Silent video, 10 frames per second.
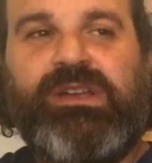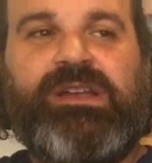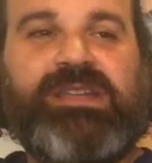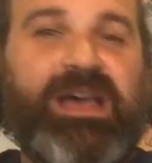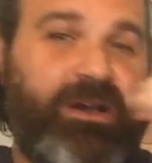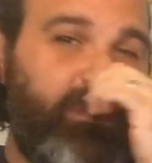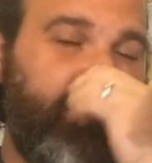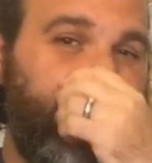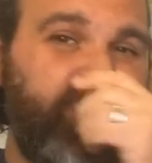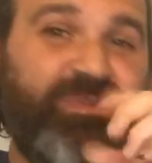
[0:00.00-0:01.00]
Now it
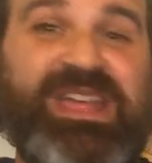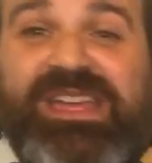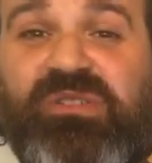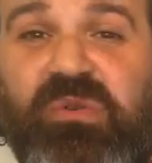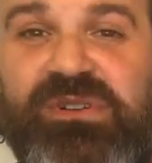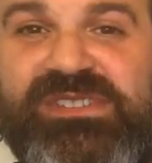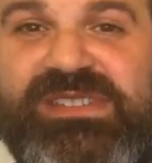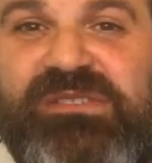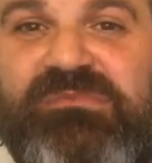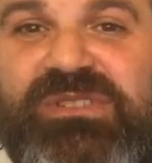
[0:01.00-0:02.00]
goes to an A chord,
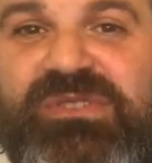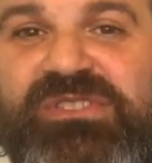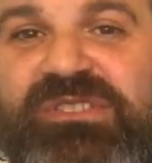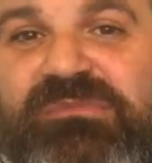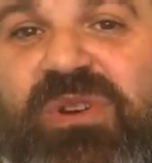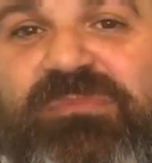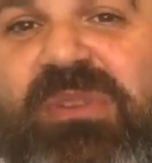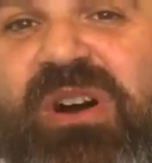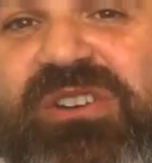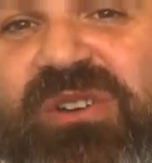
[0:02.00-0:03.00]
standard blues, you're gonna bar,
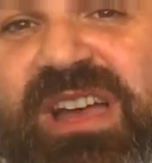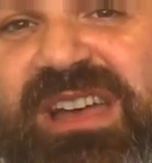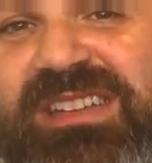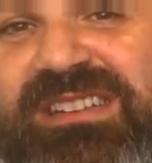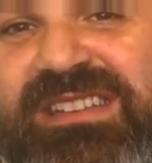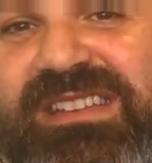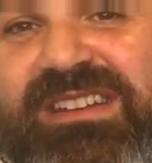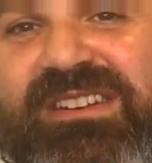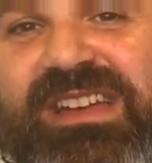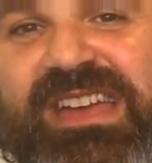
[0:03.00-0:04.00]
bar your A
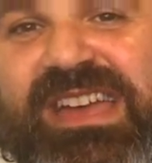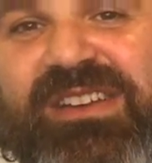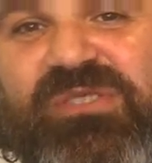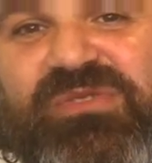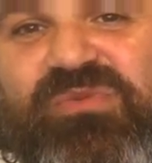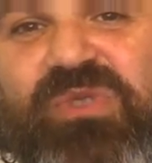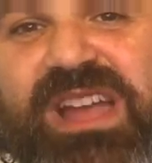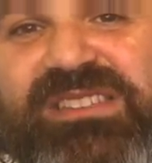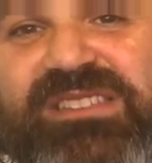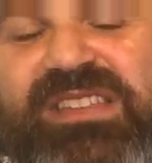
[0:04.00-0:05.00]
here. It goes
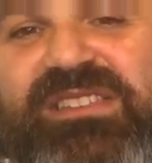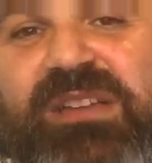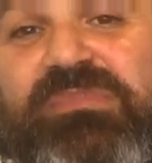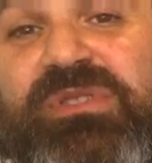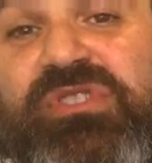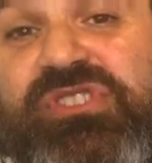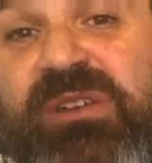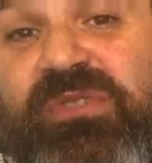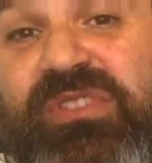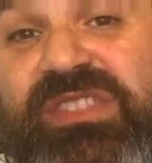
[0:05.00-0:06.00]
right to this like blue
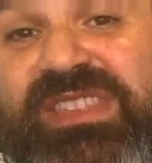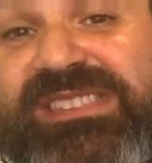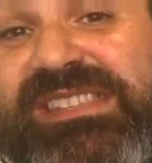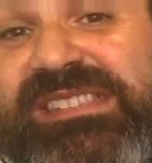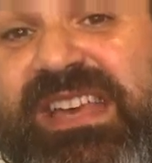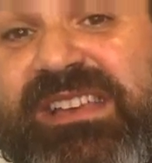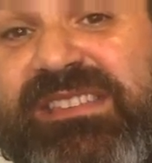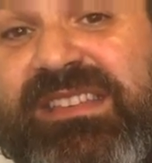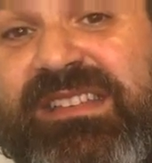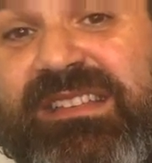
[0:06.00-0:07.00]
shuffle, this
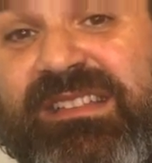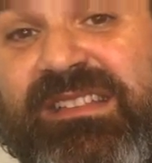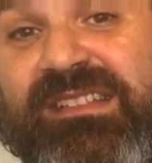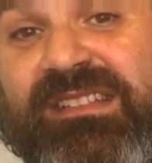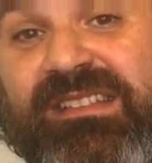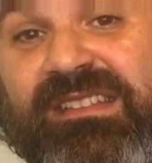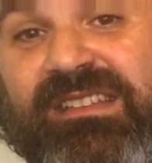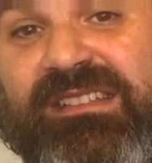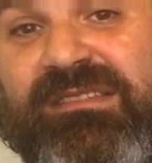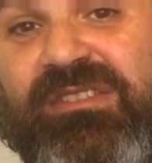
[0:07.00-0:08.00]
six.
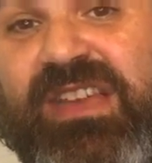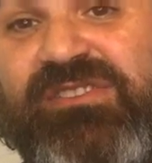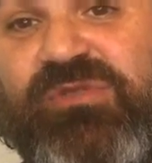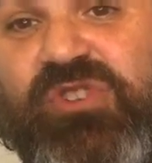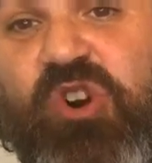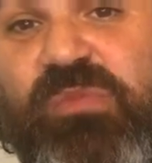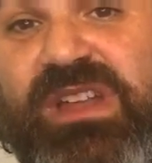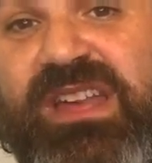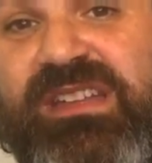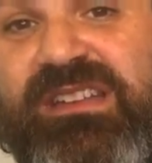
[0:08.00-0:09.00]
Okay, so it's open
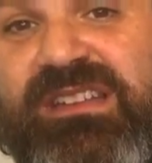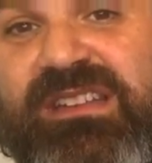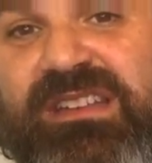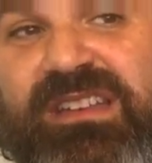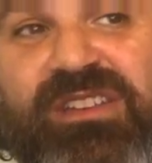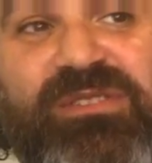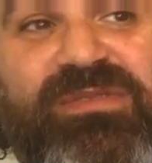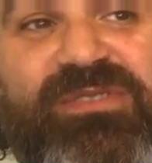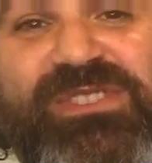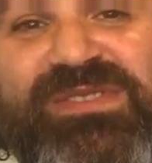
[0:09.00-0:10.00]
A. Your
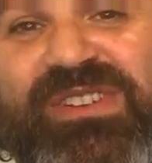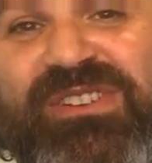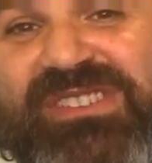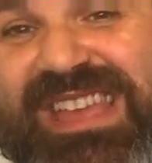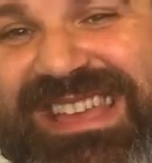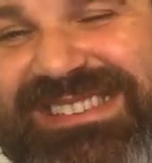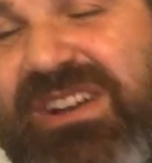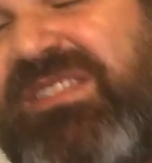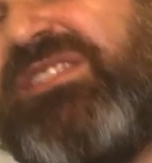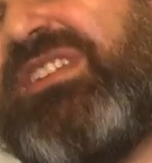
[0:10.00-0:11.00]
first finger is, is
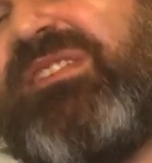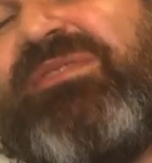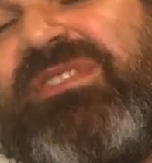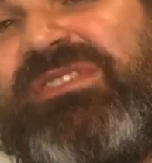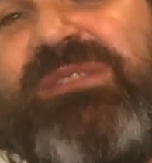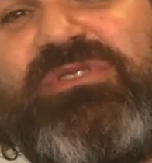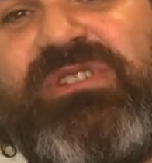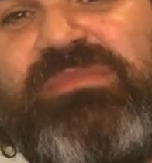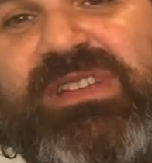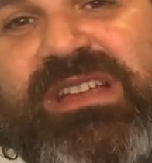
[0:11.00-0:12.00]
on the second fret of the D, but you're
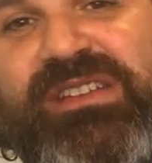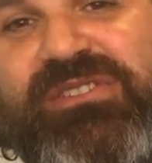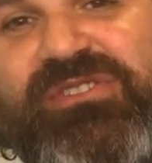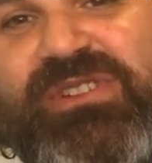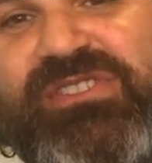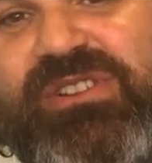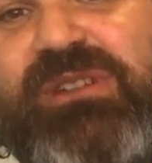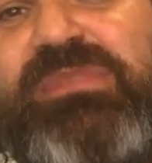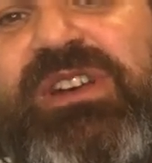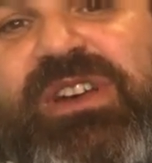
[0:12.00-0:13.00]
not playing it. You're stretching
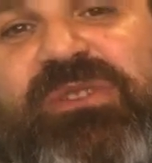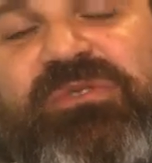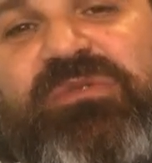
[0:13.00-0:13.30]
up with your